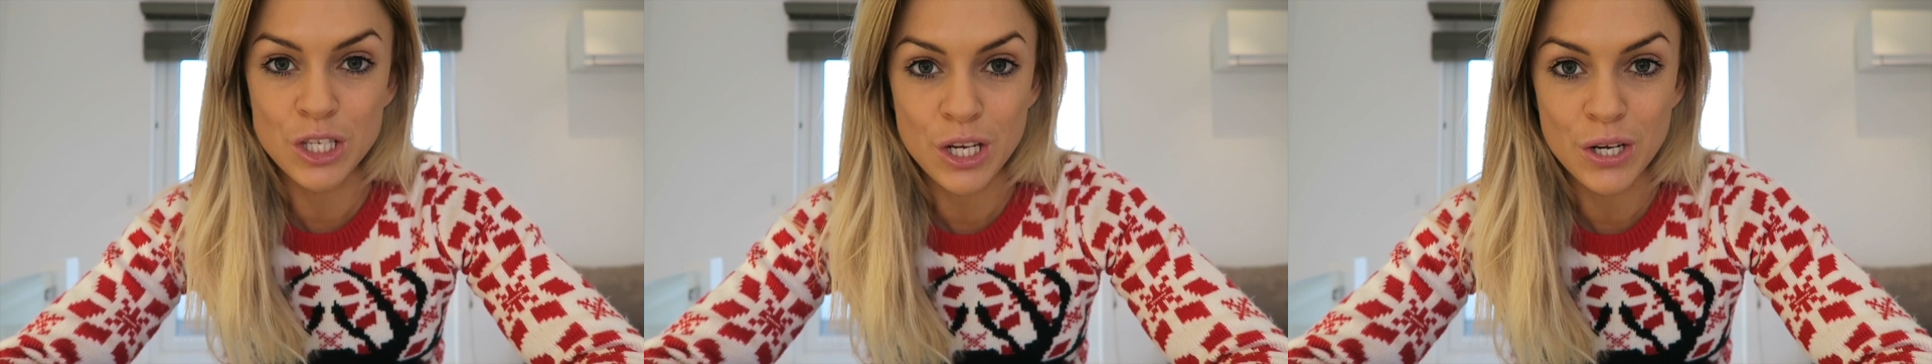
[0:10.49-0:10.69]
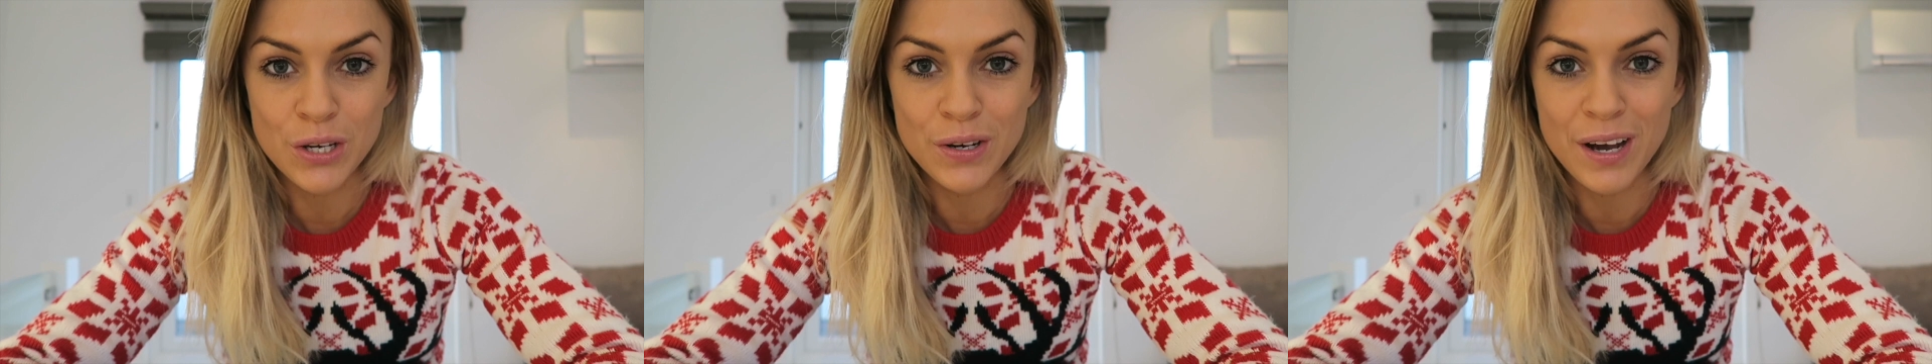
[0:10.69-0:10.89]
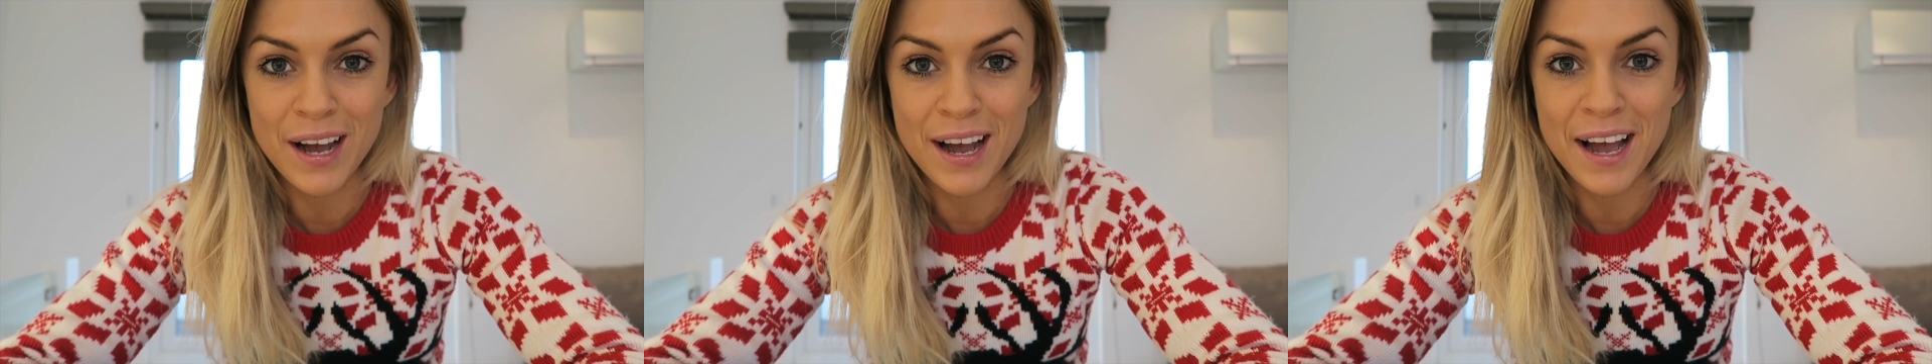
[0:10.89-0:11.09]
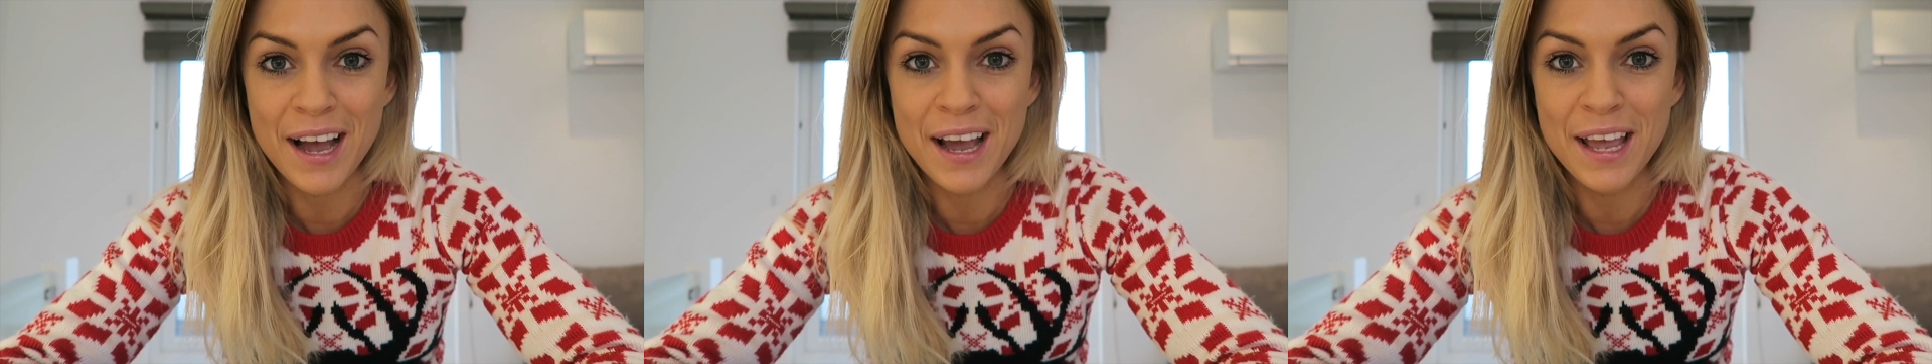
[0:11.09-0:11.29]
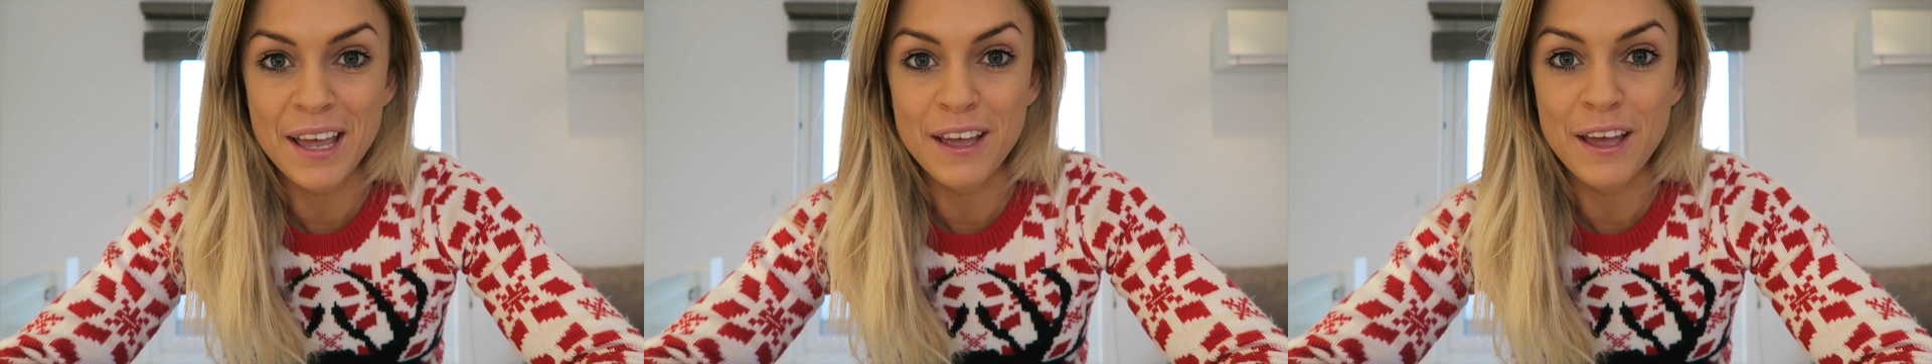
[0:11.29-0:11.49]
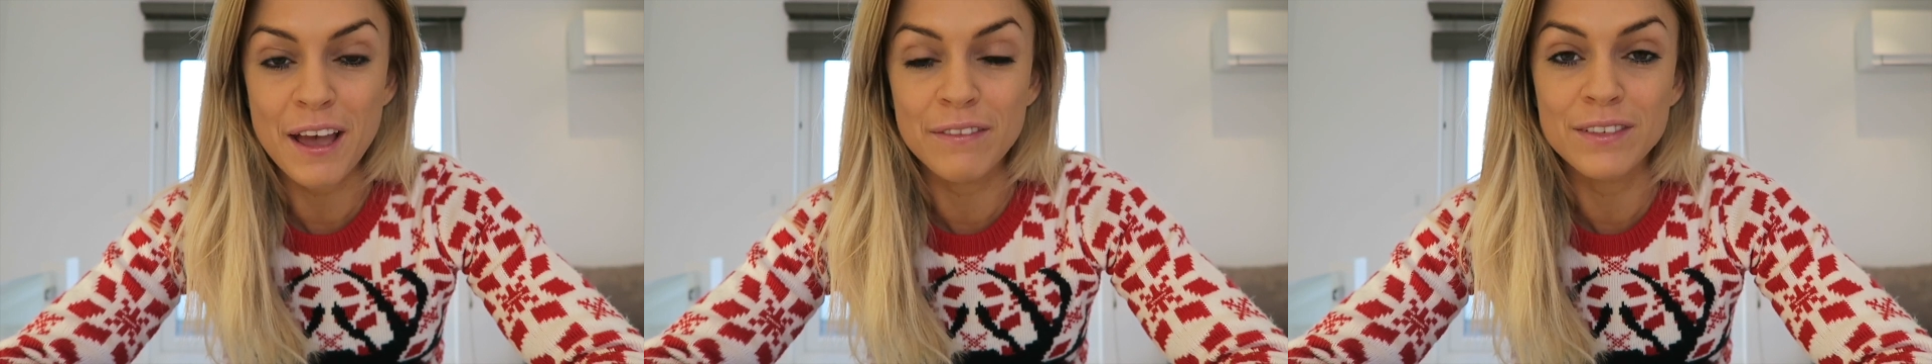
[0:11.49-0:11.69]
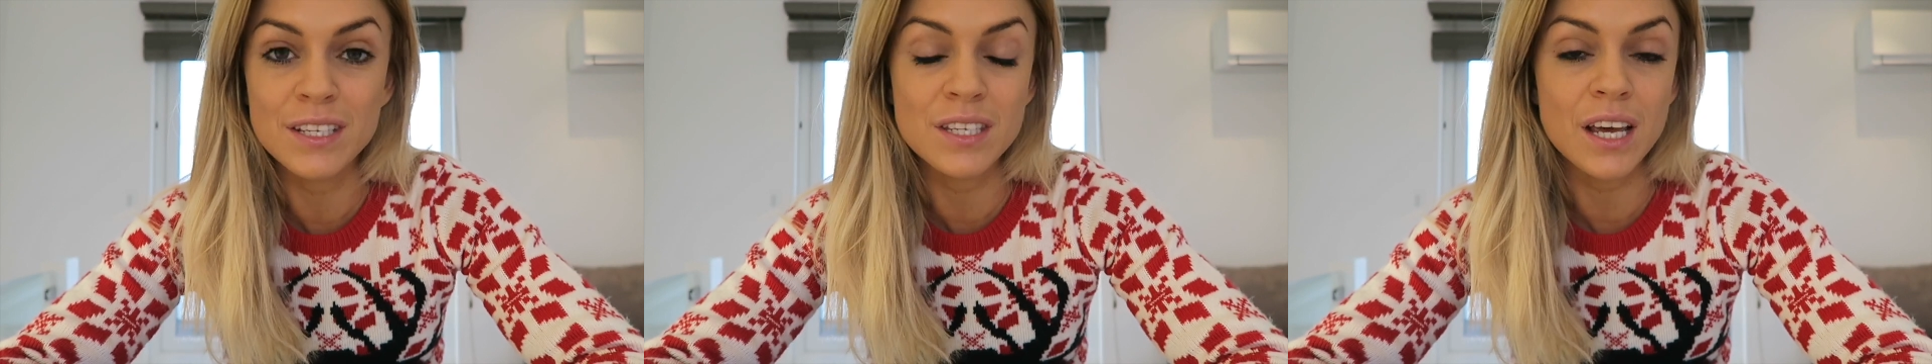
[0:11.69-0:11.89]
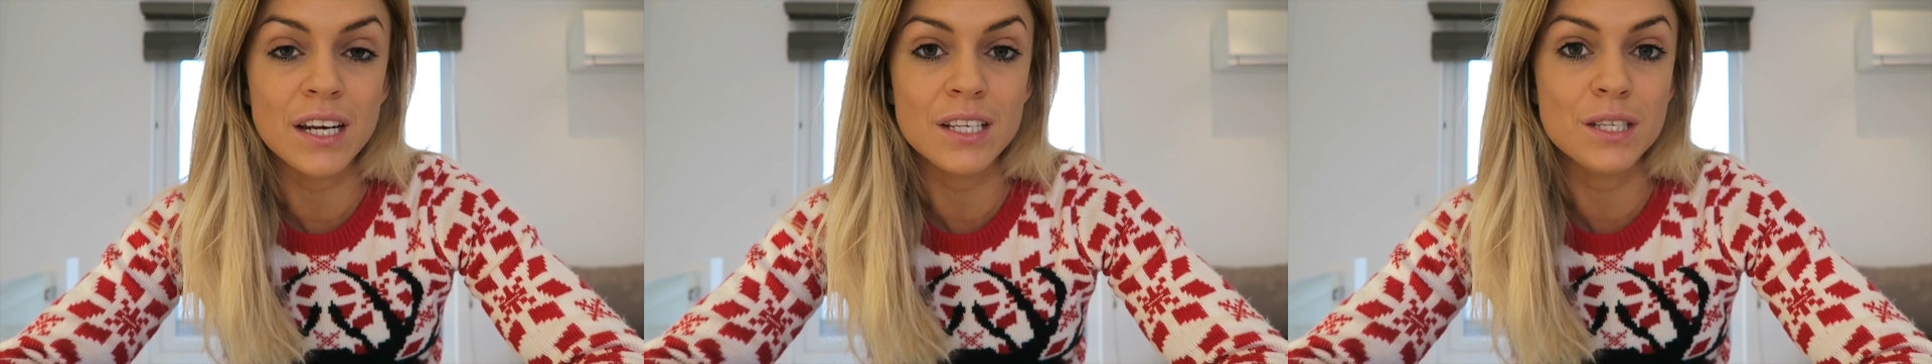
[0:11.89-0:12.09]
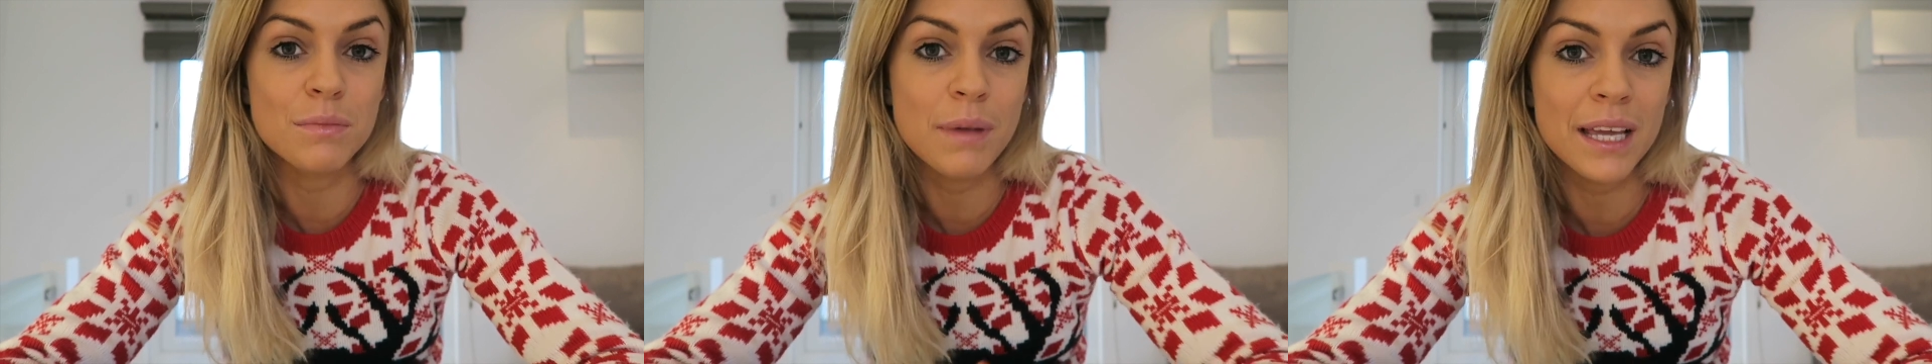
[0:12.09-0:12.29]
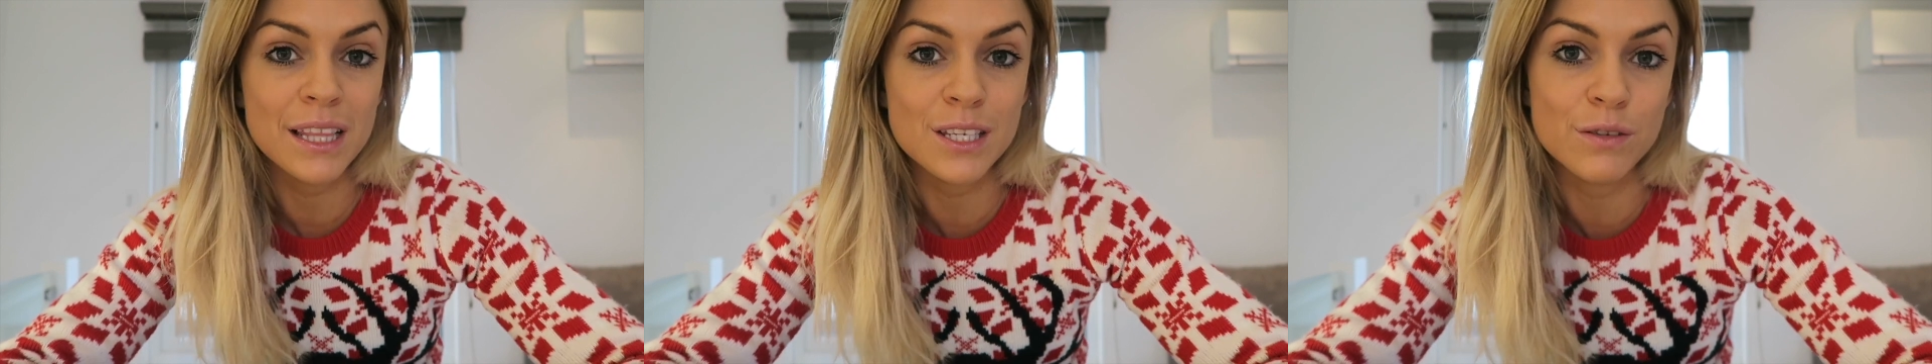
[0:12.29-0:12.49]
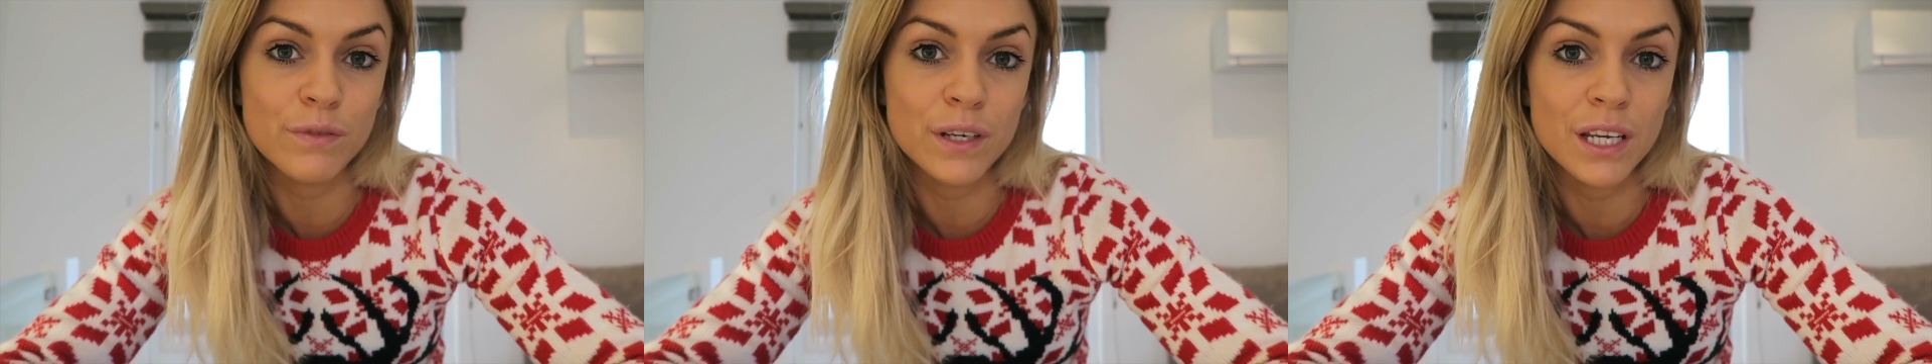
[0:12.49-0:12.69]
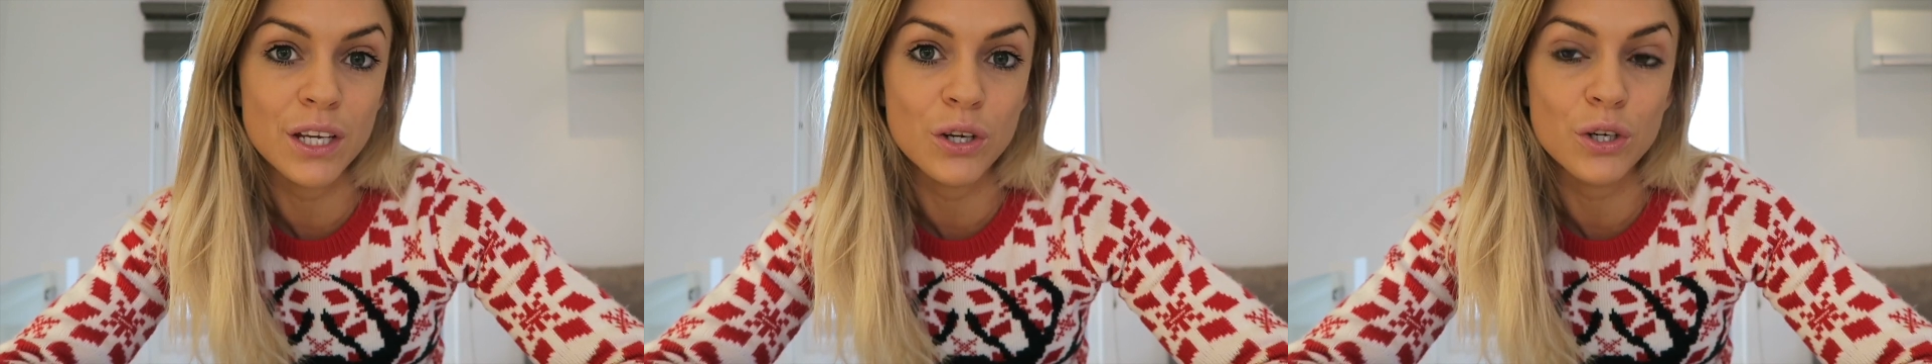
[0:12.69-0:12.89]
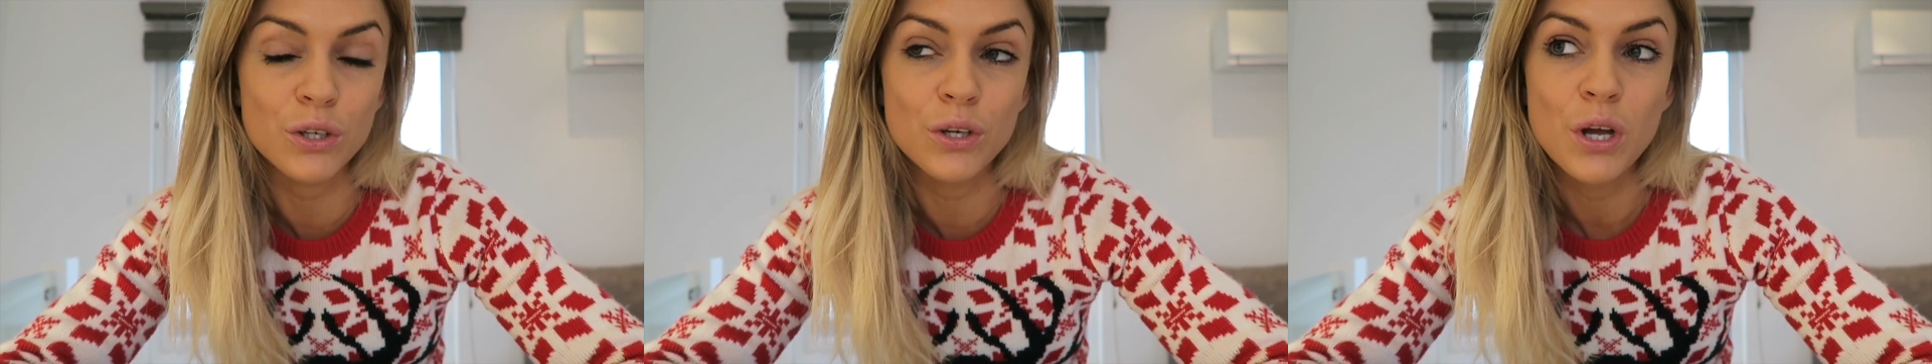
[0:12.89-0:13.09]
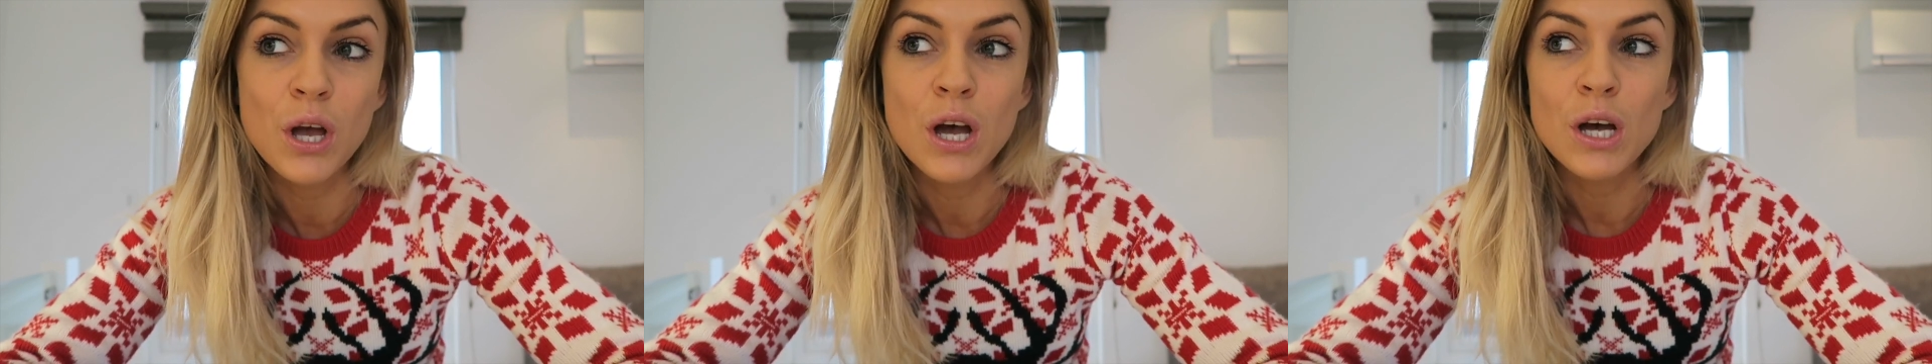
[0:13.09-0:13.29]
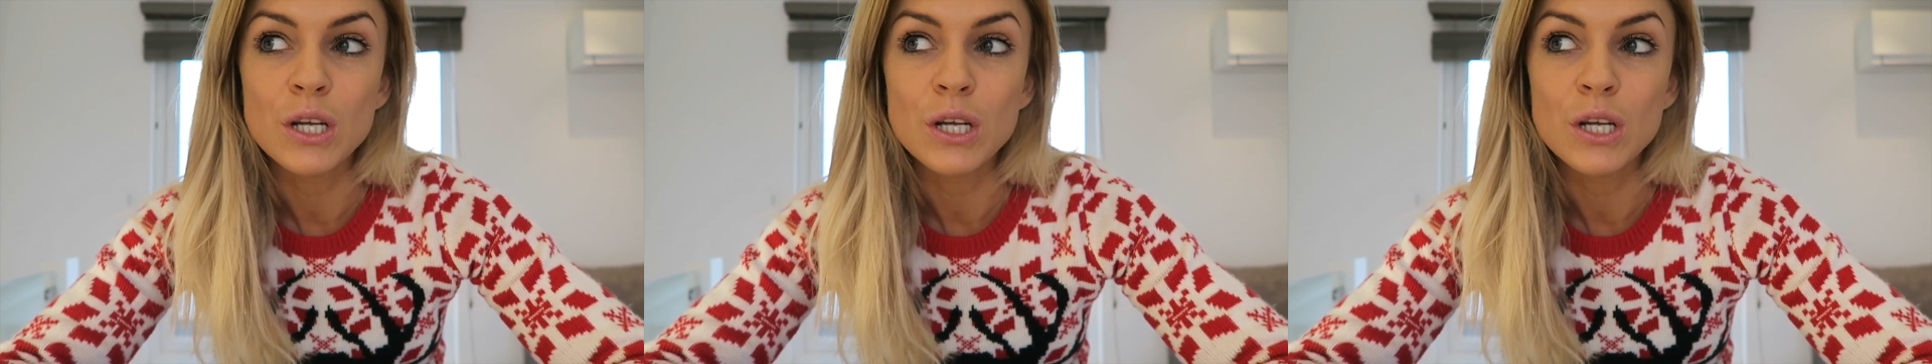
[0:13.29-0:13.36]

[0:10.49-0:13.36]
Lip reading: so I have decided to make this video